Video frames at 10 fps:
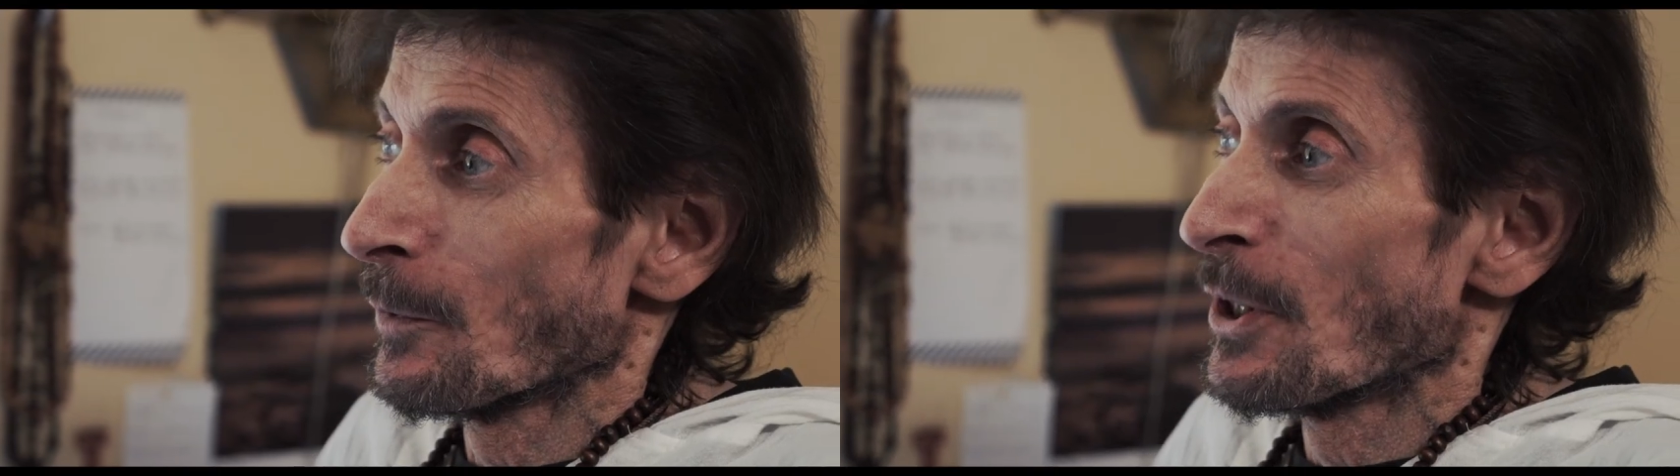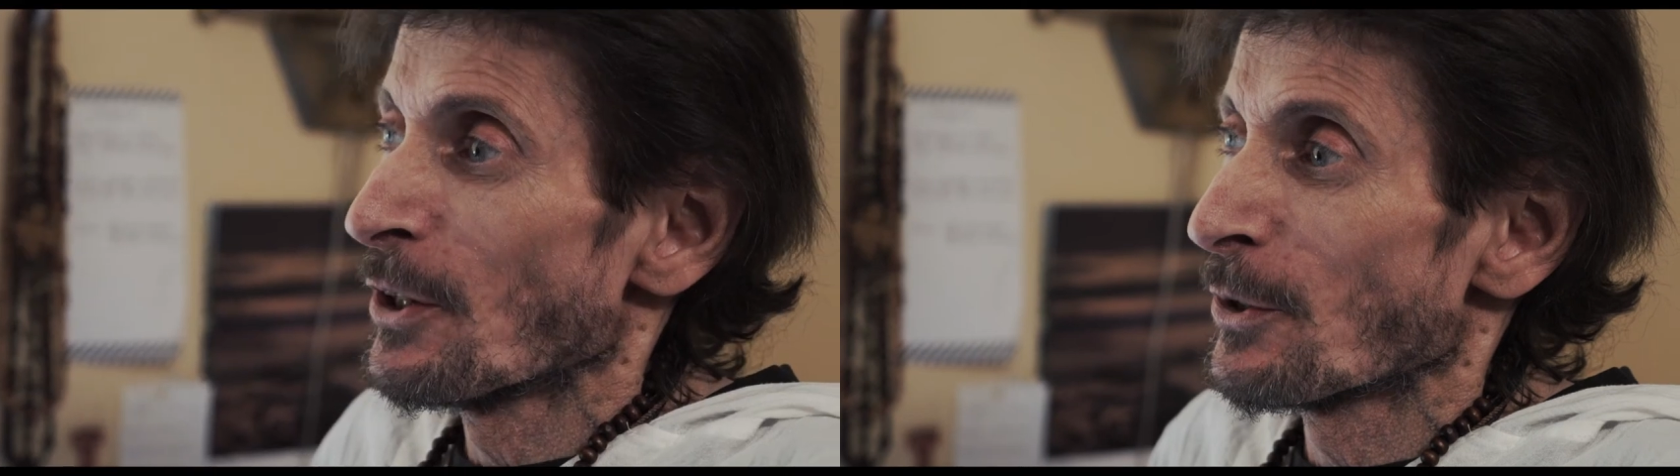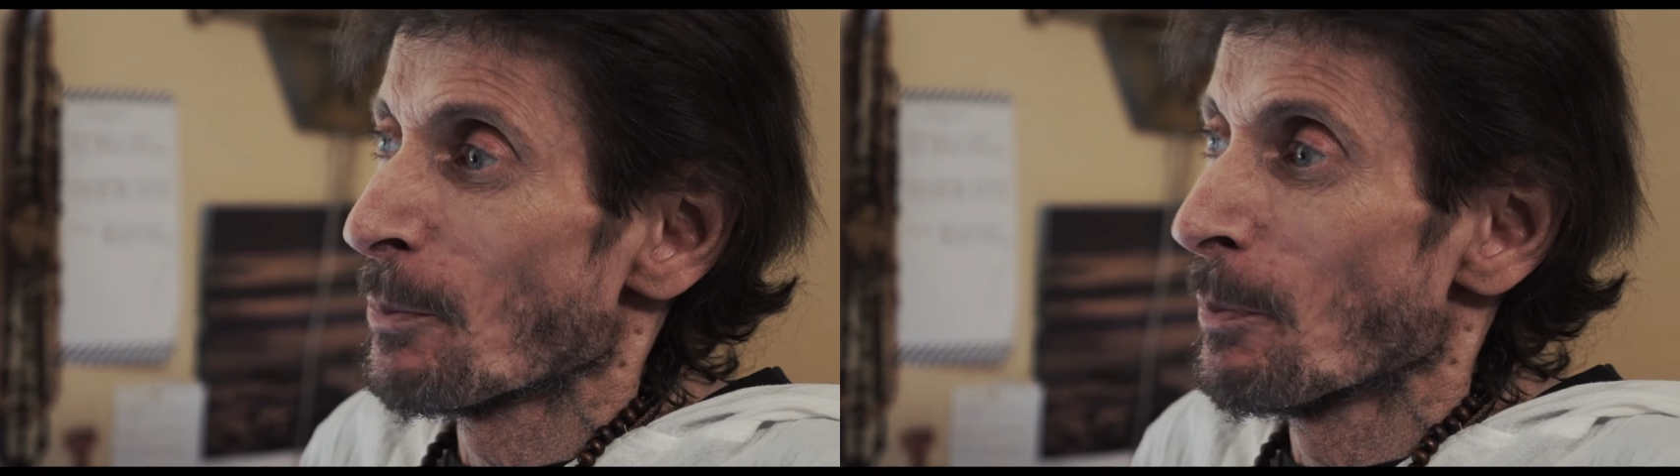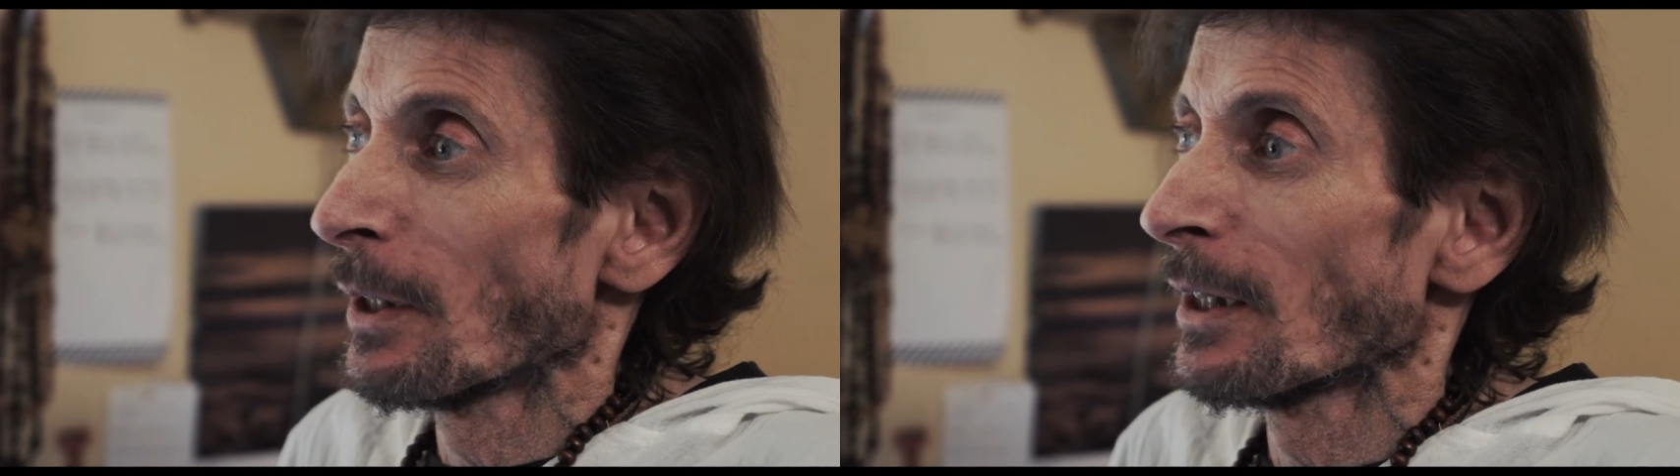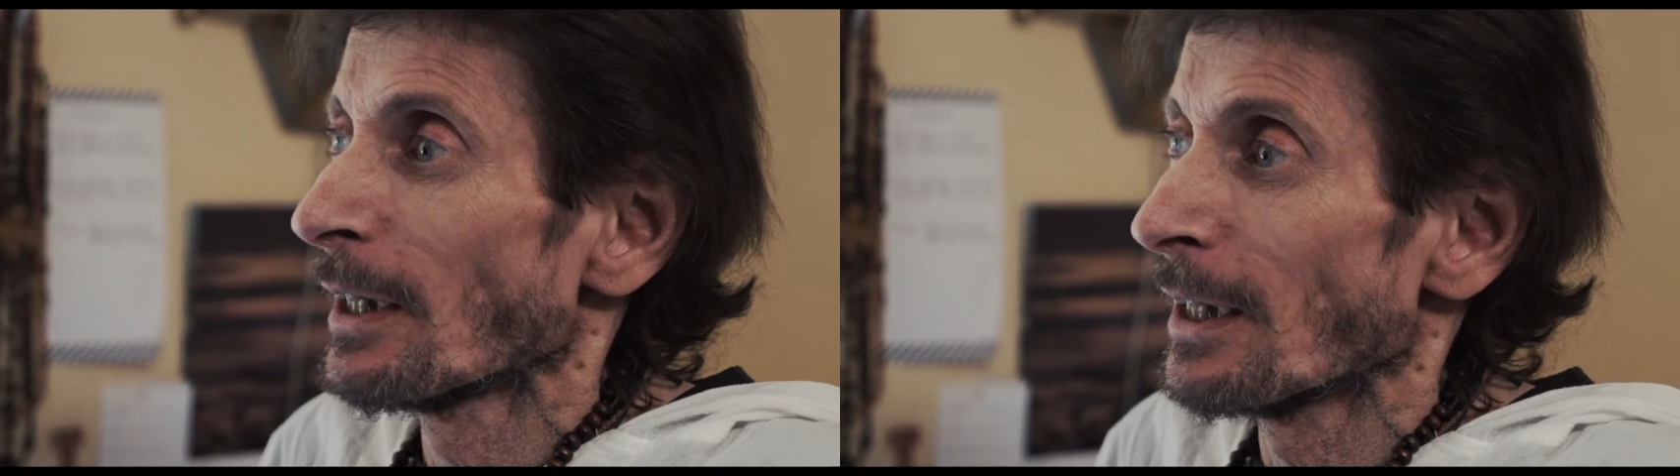
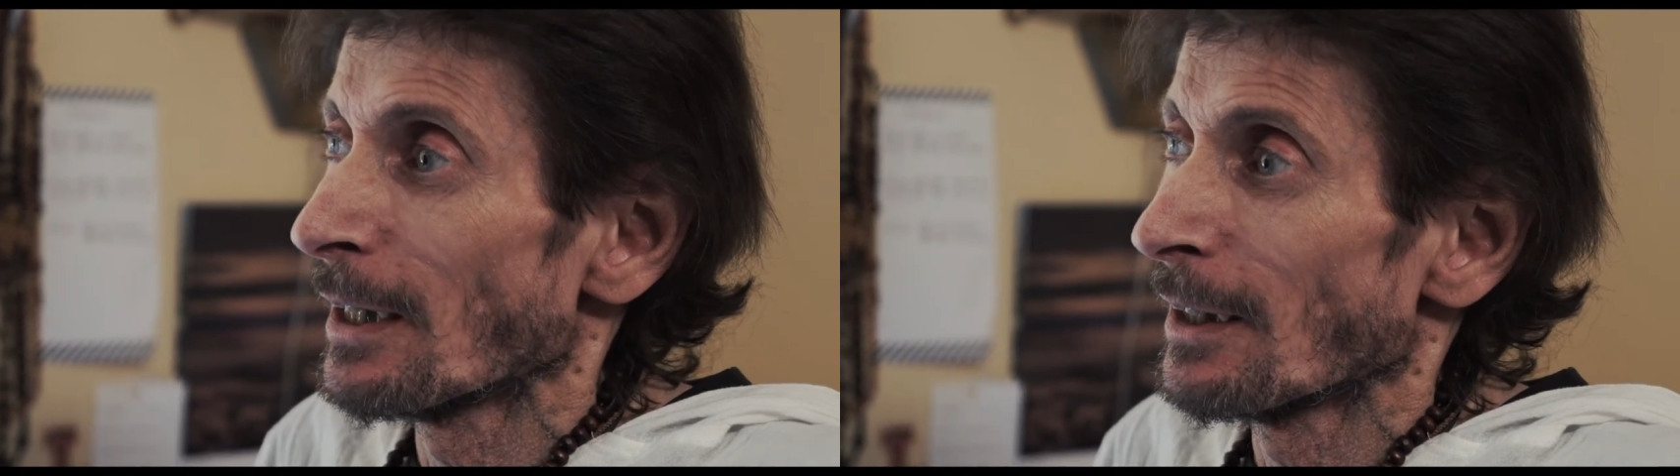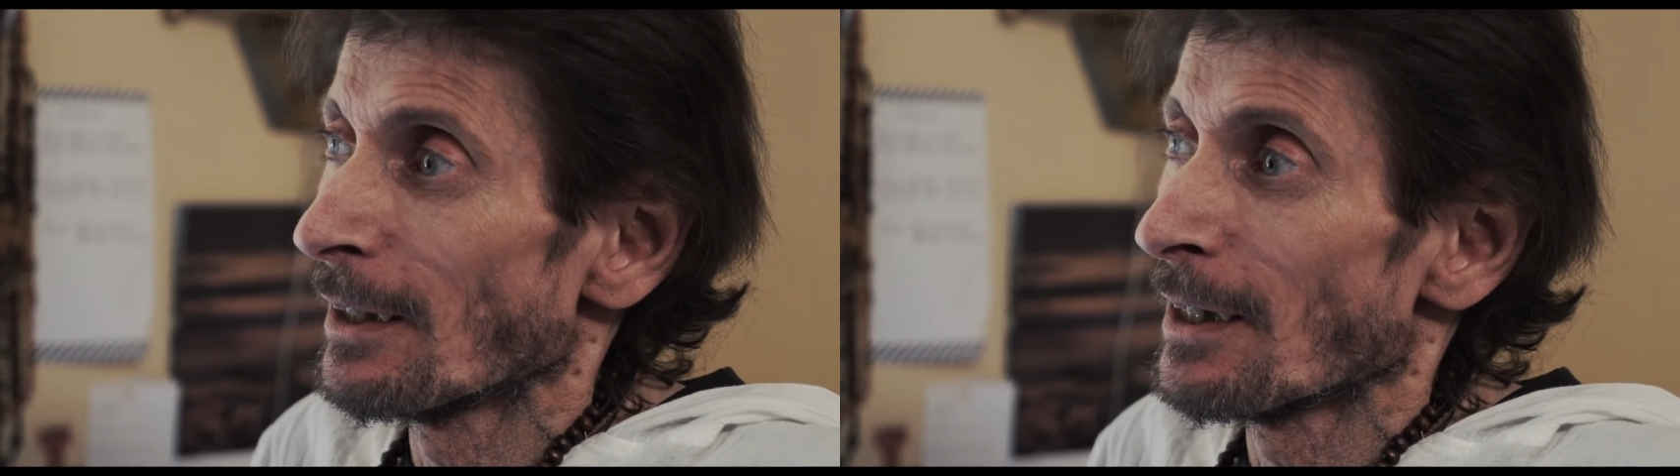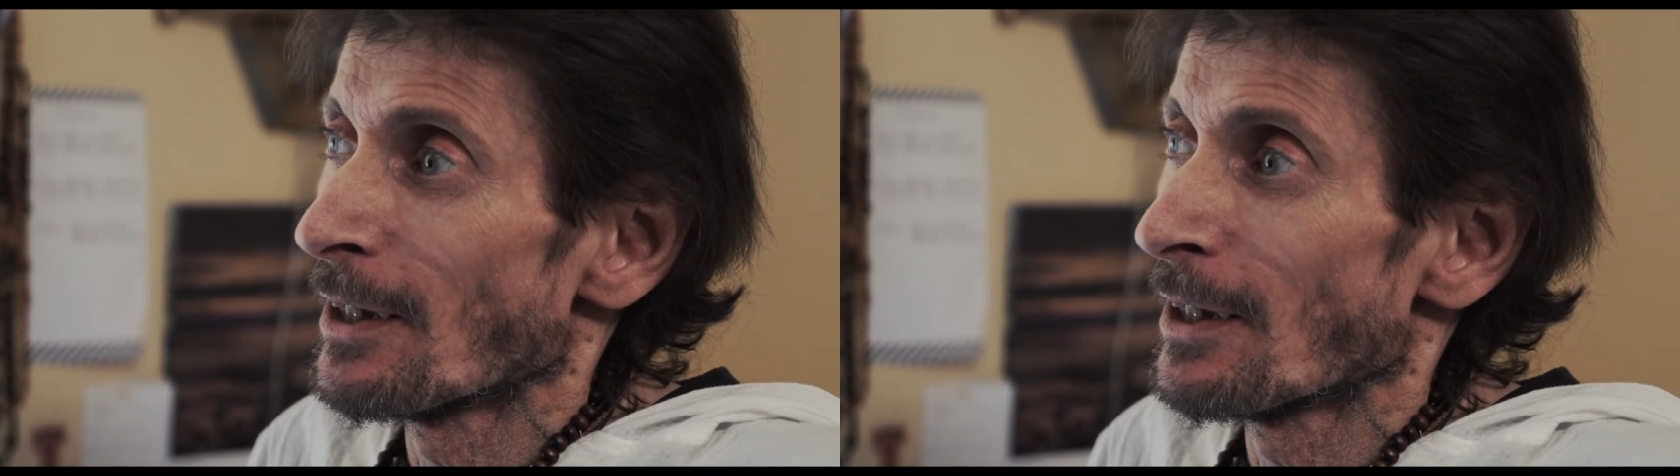Disability